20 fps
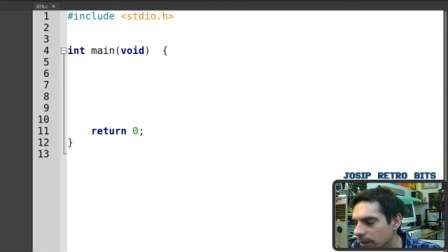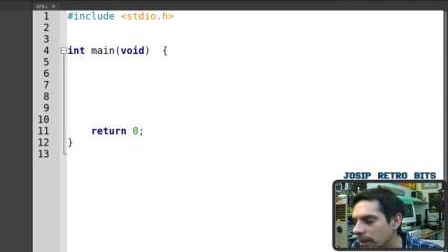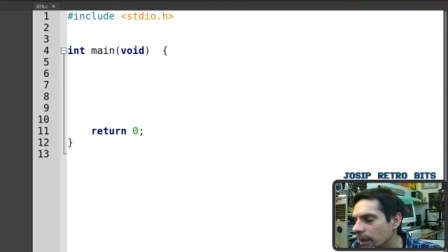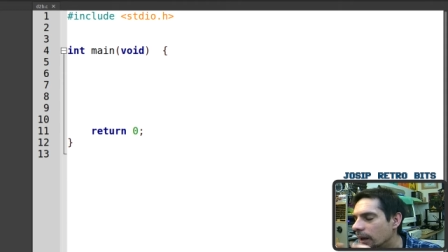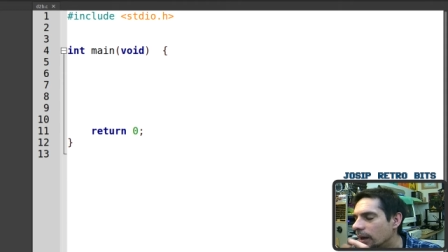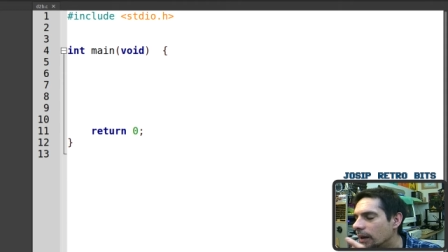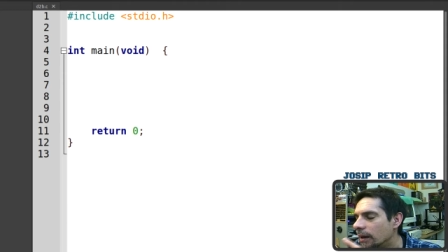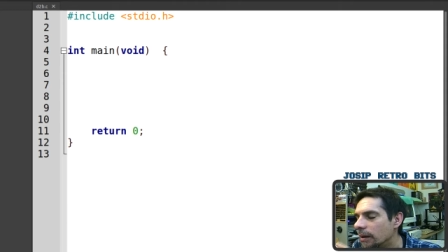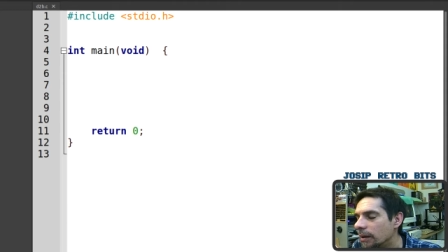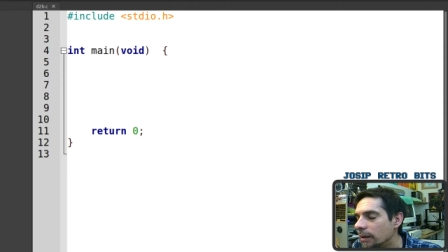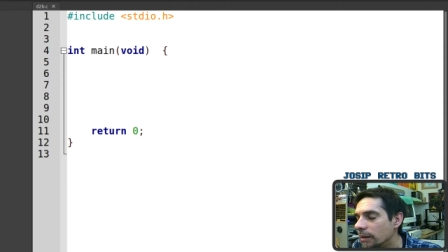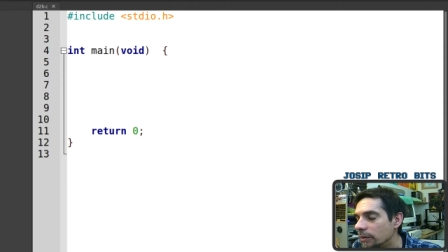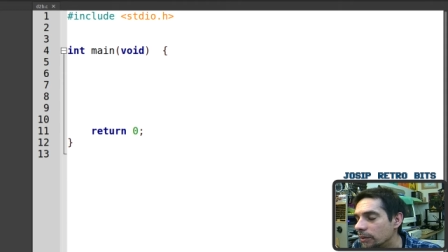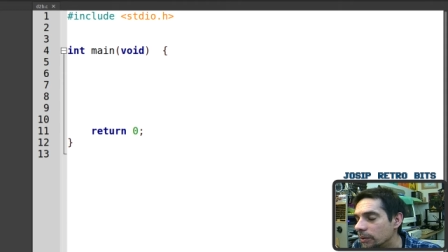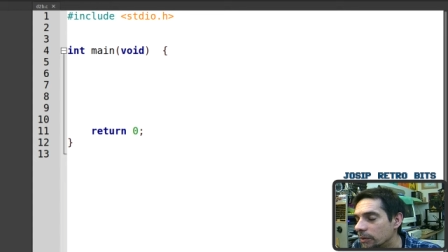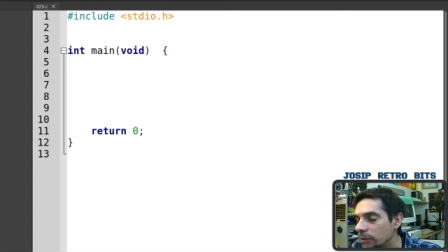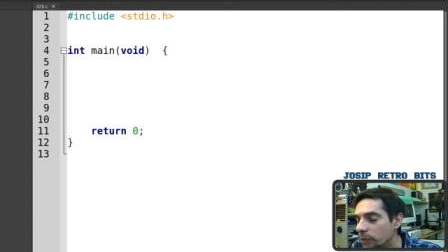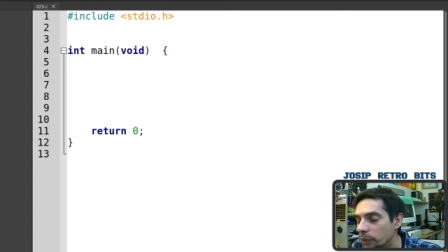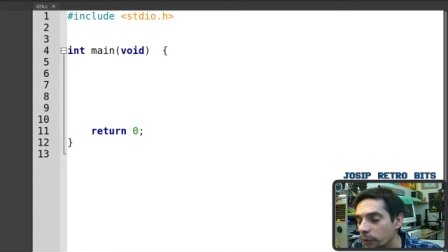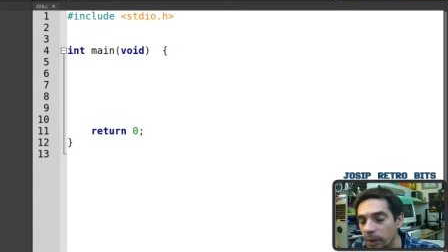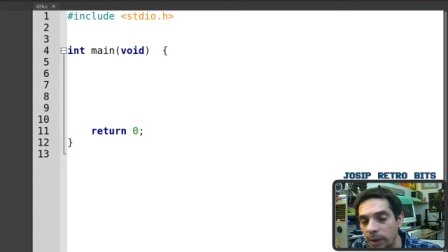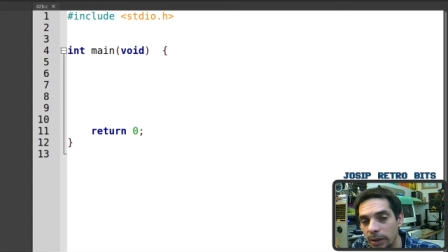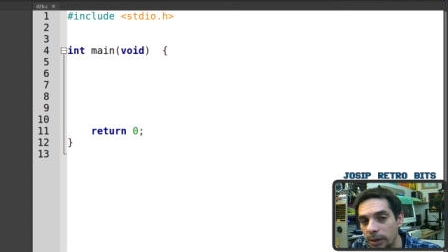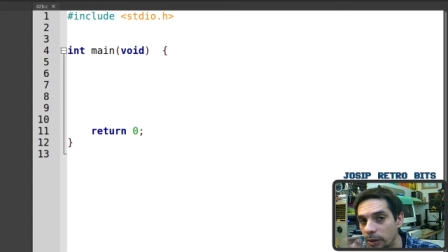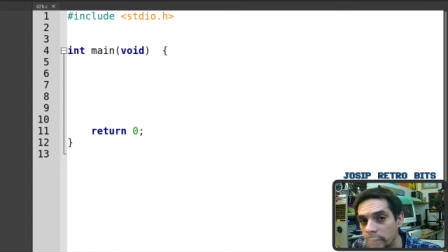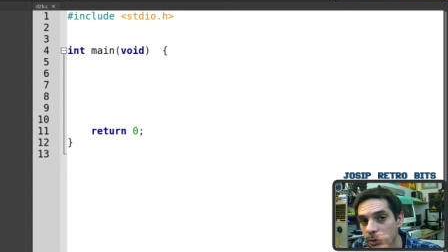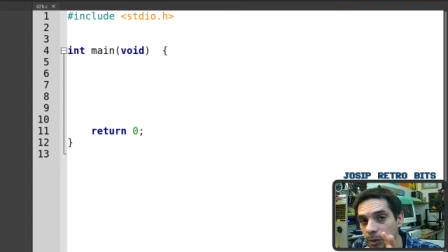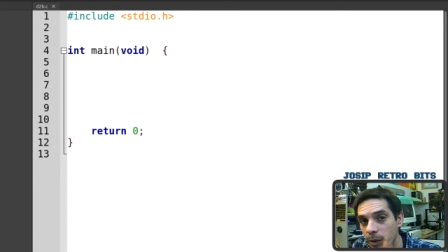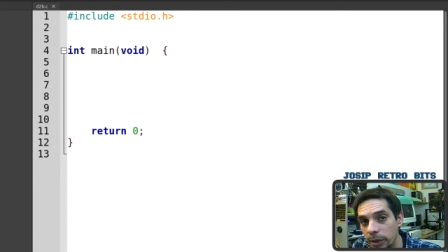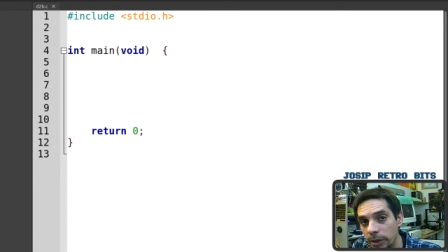Um, we are
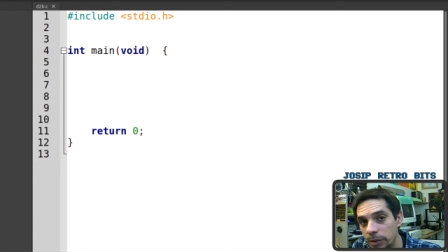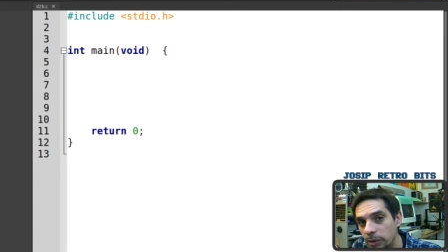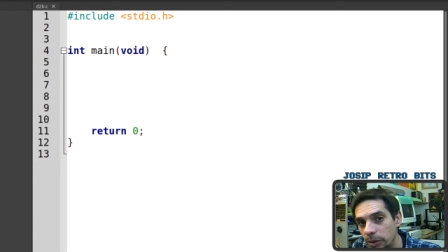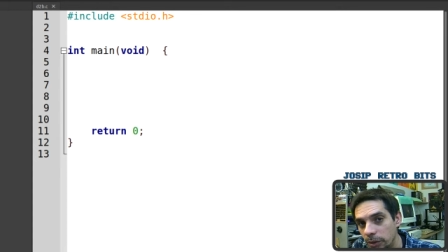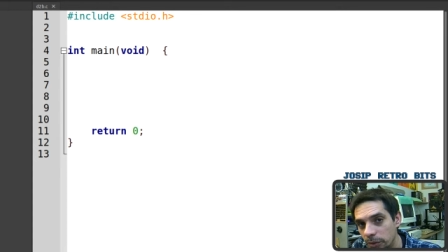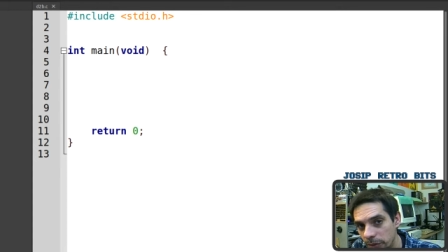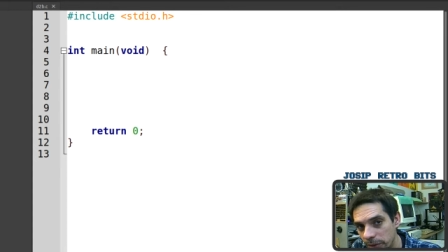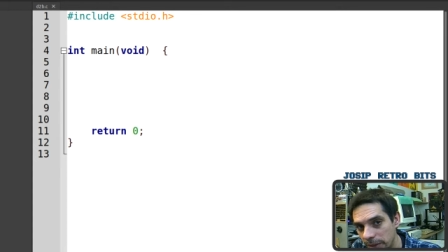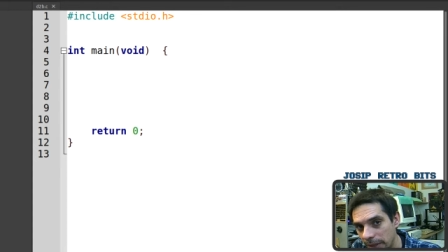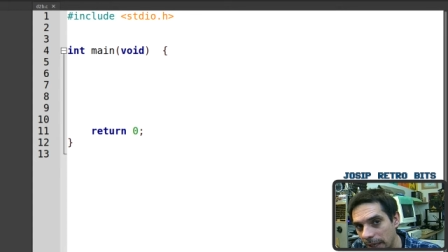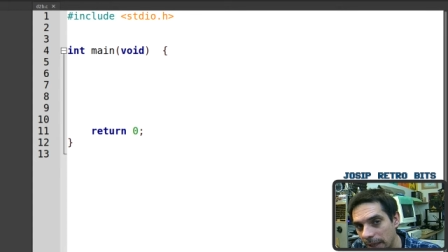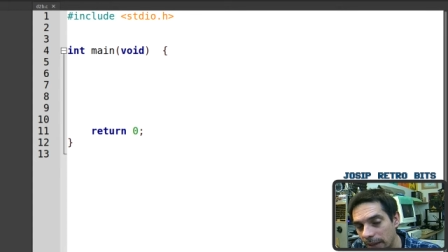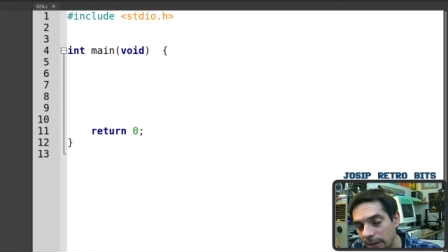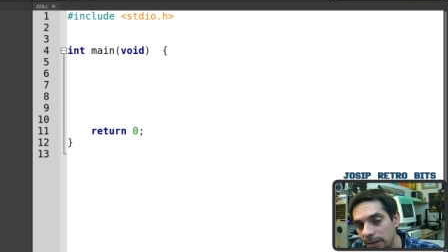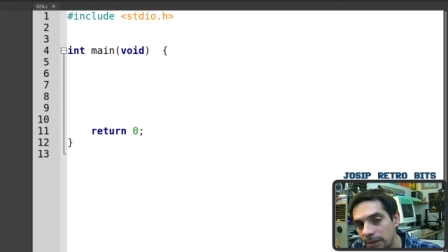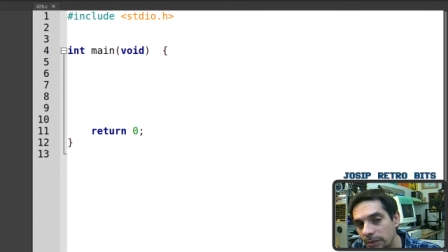not going to use that.